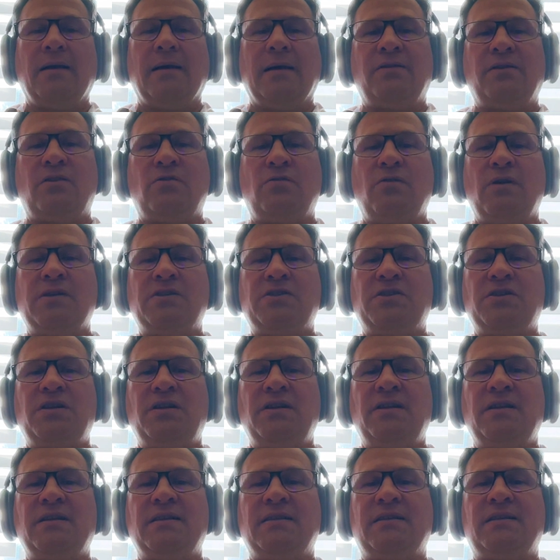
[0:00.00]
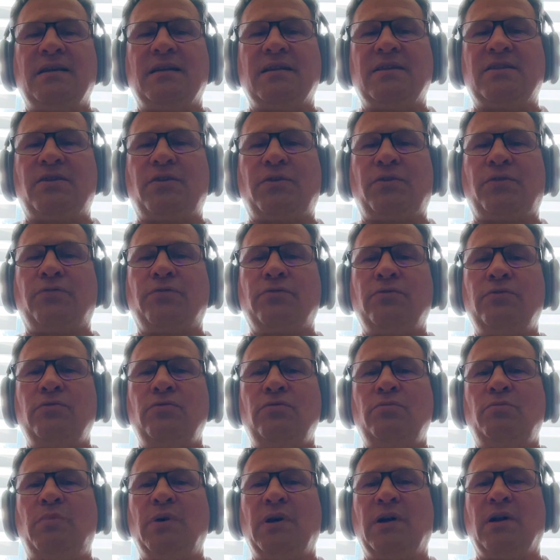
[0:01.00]
The question is, does
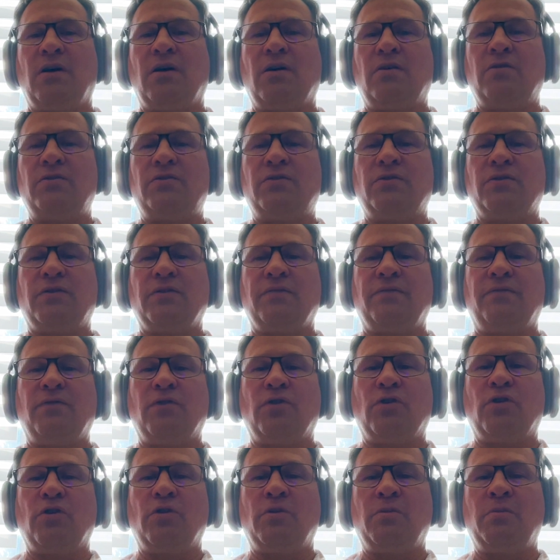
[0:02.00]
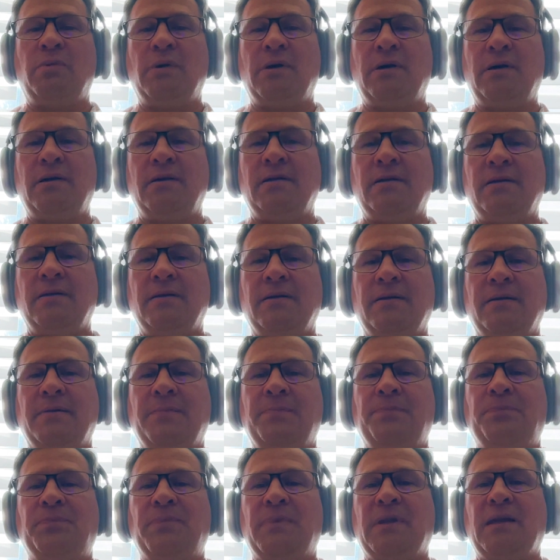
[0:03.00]
through belong to the verb?
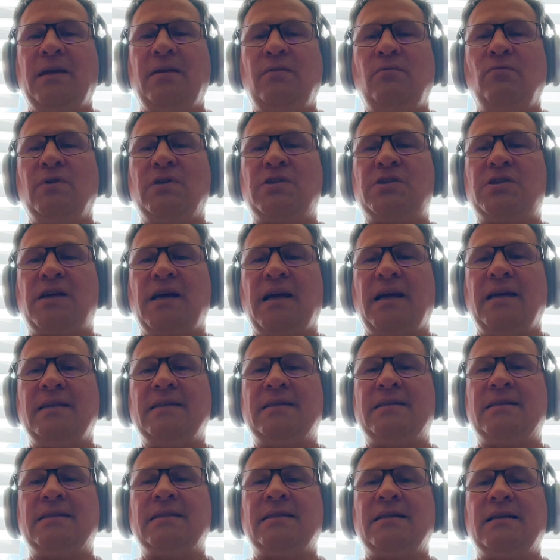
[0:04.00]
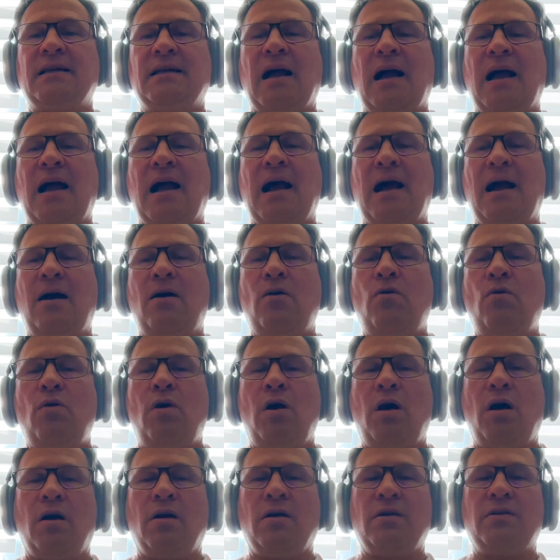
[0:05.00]
In which case, how
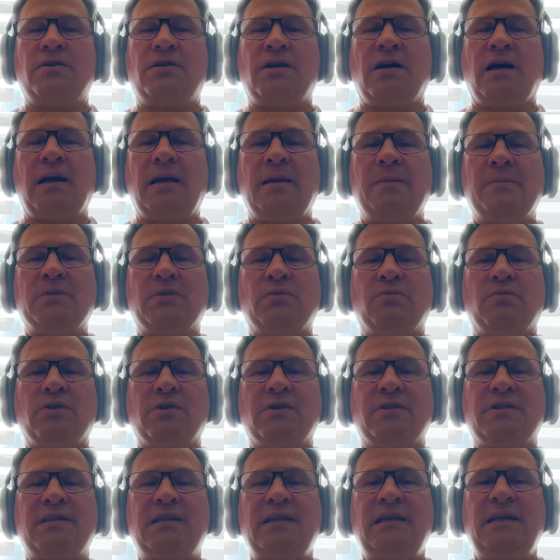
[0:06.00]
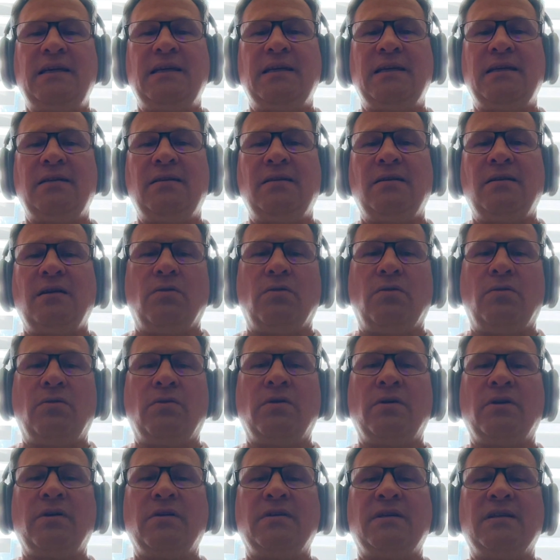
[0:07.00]
hard times were seen,
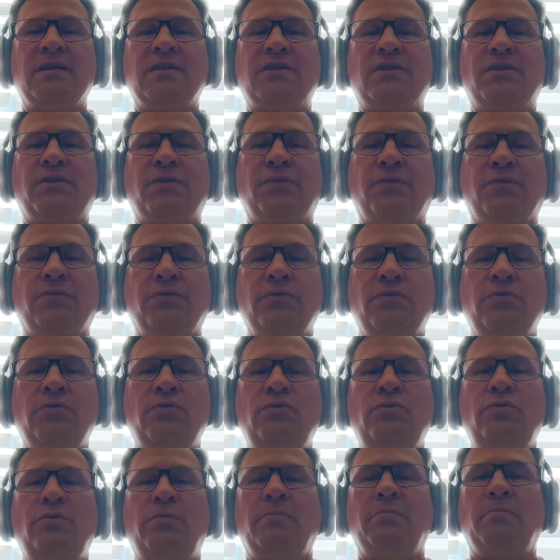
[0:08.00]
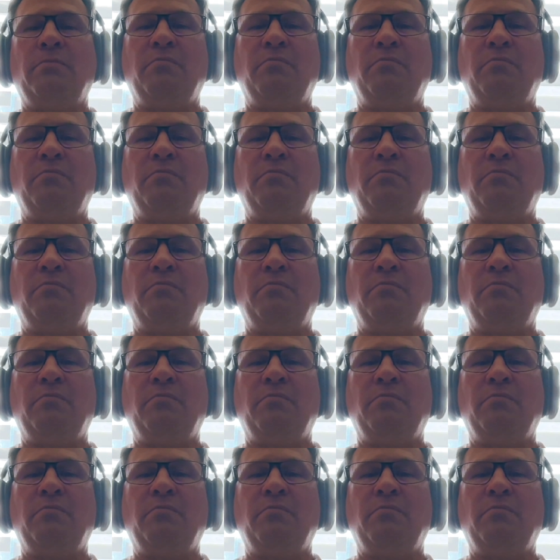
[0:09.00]
or does through